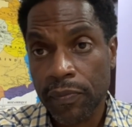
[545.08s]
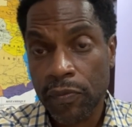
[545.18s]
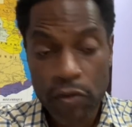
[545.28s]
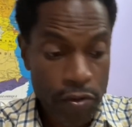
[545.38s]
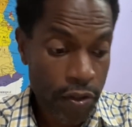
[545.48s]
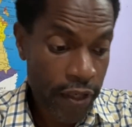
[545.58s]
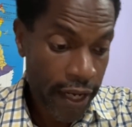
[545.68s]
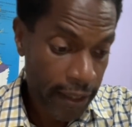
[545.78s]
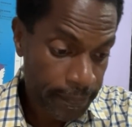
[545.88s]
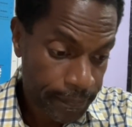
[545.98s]
to your
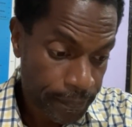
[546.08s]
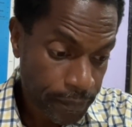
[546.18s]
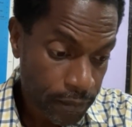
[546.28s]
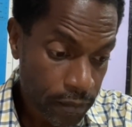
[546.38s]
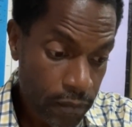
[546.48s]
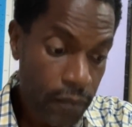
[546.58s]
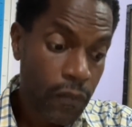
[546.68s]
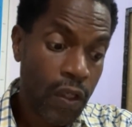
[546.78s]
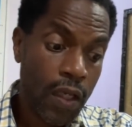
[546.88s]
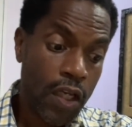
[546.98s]
name.
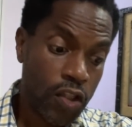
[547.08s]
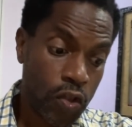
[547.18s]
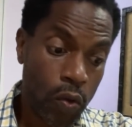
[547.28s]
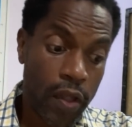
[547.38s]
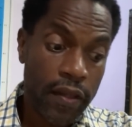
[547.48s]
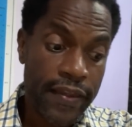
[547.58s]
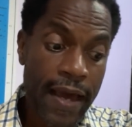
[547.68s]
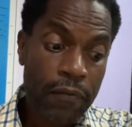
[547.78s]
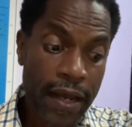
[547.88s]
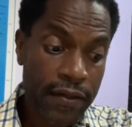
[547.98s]
So
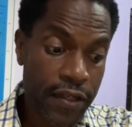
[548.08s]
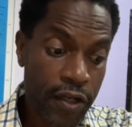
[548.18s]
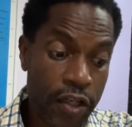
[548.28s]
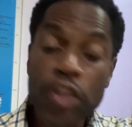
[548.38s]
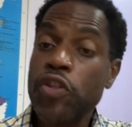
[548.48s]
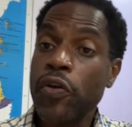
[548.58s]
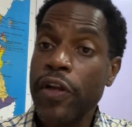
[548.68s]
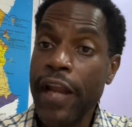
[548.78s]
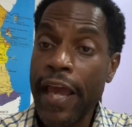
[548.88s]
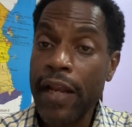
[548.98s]
that right there is your
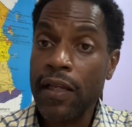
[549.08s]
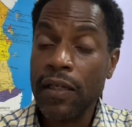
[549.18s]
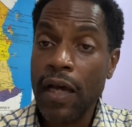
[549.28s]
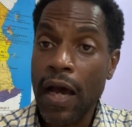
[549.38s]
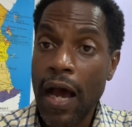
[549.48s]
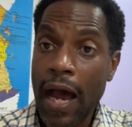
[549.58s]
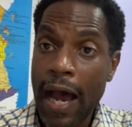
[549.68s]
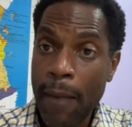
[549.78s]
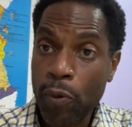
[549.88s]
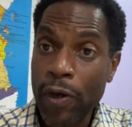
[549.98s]
net
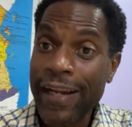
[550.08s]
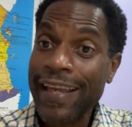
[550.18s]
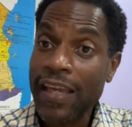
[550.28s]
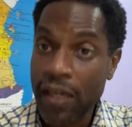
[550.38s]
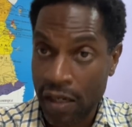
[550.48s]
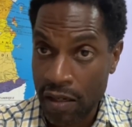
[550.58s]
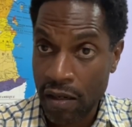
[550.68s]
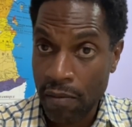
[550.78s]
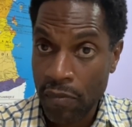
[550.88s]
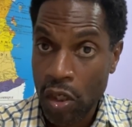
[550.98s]
operating
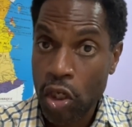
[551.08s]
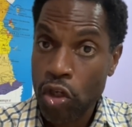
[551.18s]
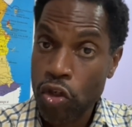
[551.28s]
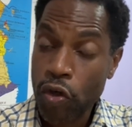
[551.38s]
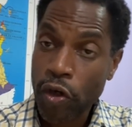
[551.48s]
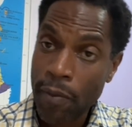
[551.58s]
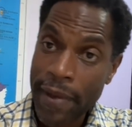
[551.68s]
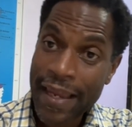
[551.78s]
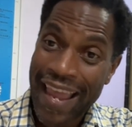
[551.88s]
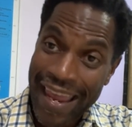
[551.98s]
income. You're going to
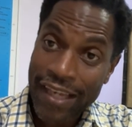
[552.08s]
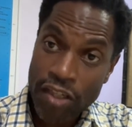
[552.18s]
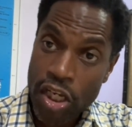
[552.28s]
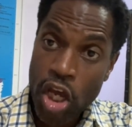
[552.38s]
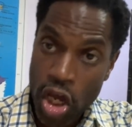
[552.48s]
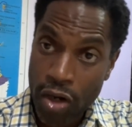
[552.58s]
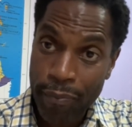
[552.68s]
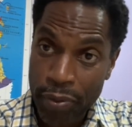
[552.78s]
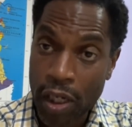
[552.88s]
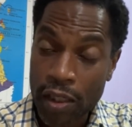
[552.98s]
make
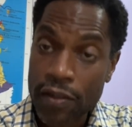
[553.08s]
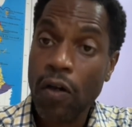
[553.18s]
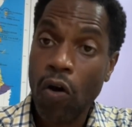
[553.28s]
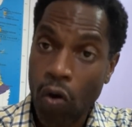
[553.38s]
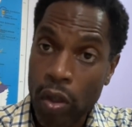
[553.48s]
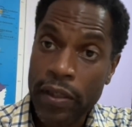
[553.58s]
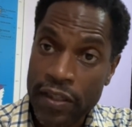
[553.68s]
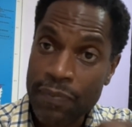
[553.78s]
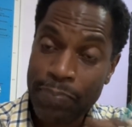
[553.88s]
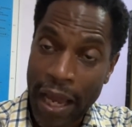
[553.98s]
$1,800 on
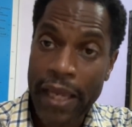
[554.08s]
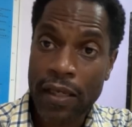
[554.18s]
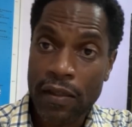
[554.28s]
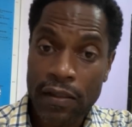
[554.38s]
this bike,